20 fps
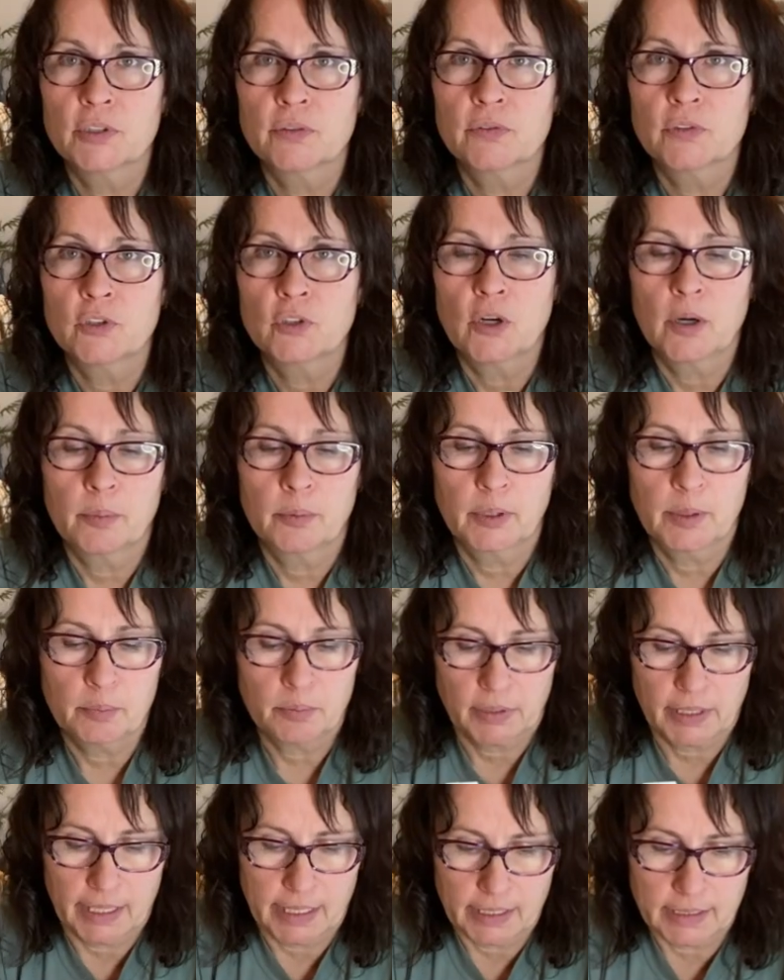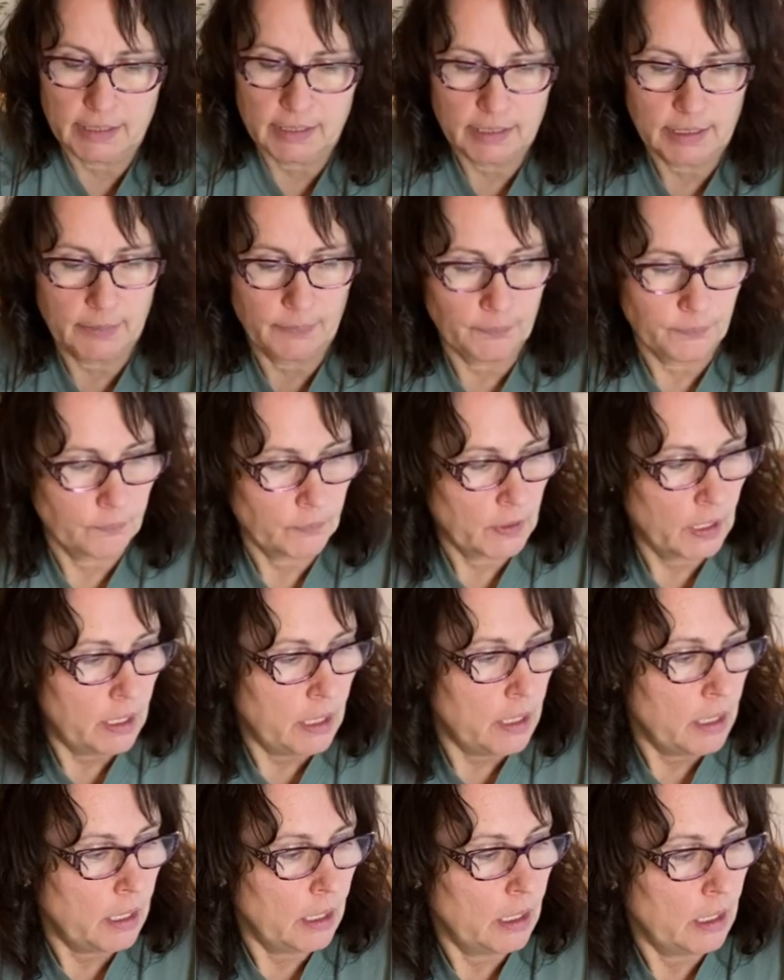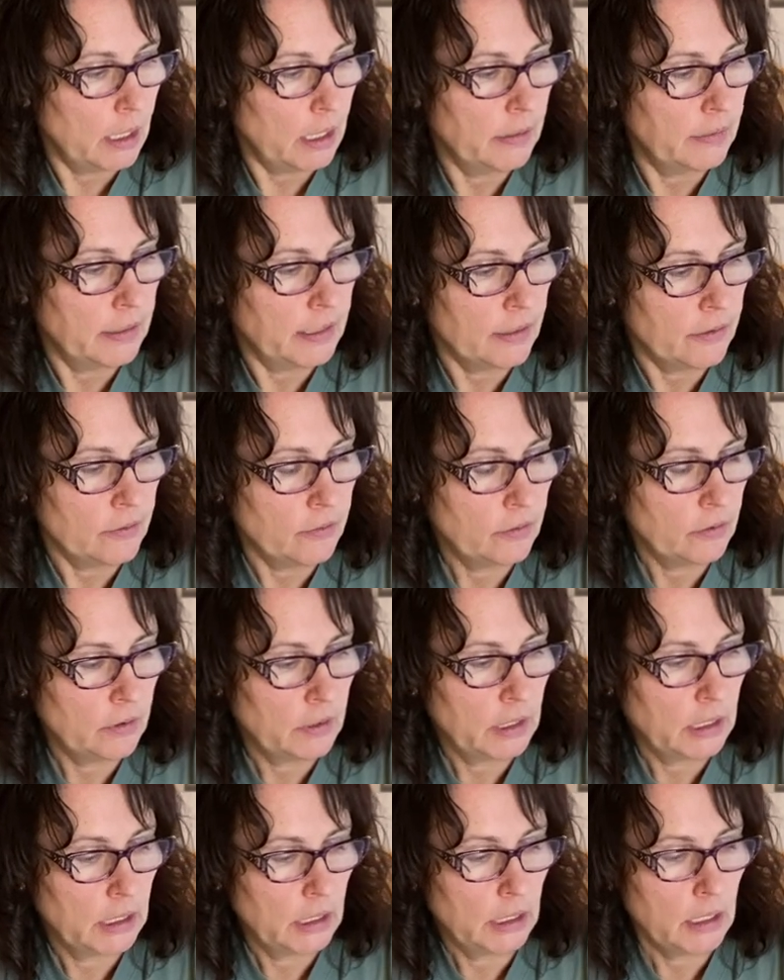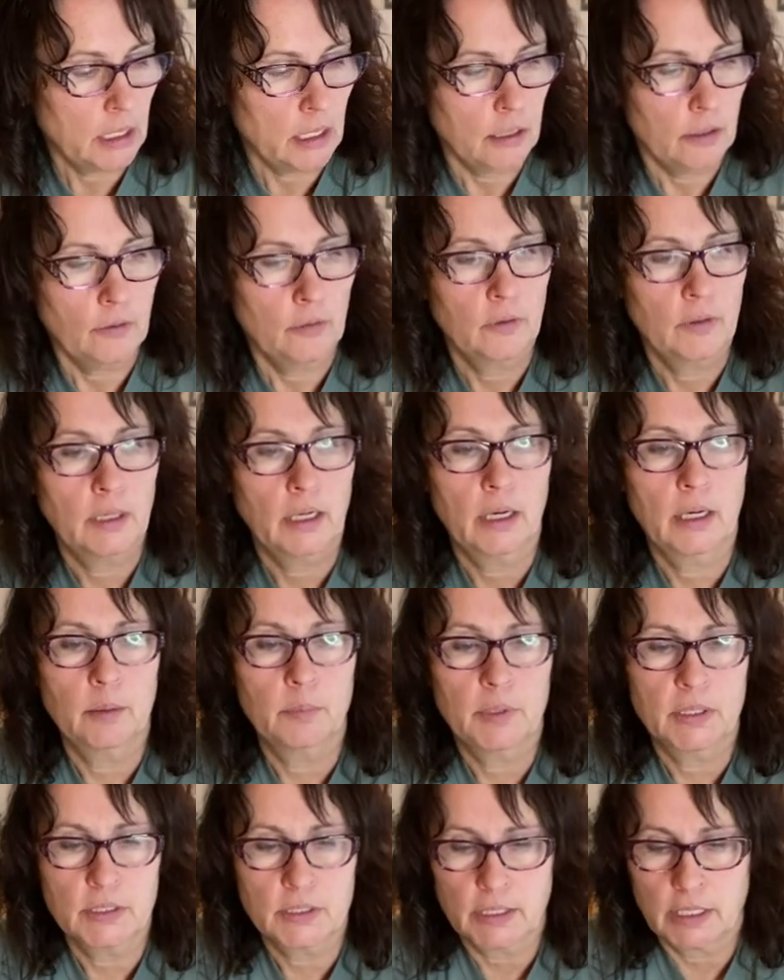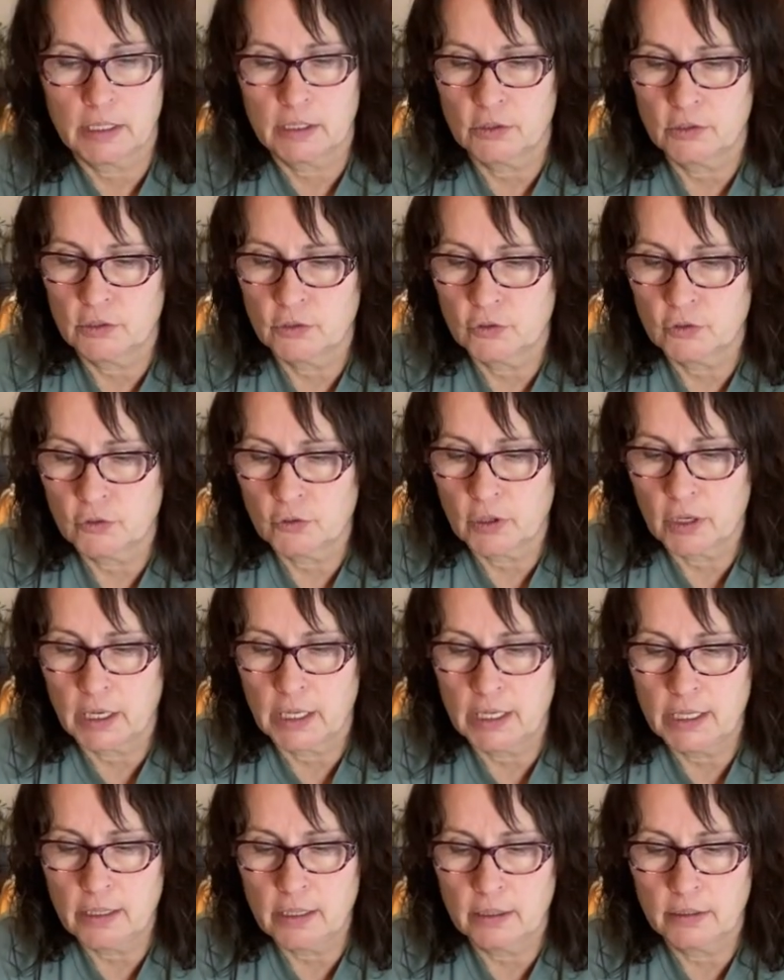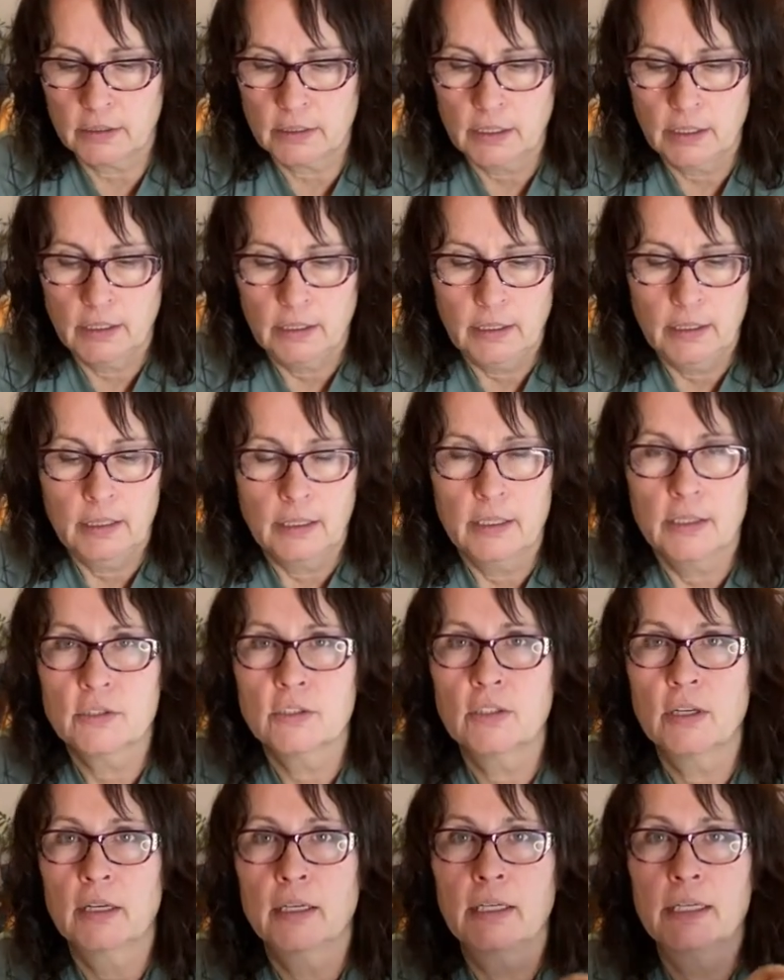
of strawberry plants. And the other thing that I'm excited to try that is not a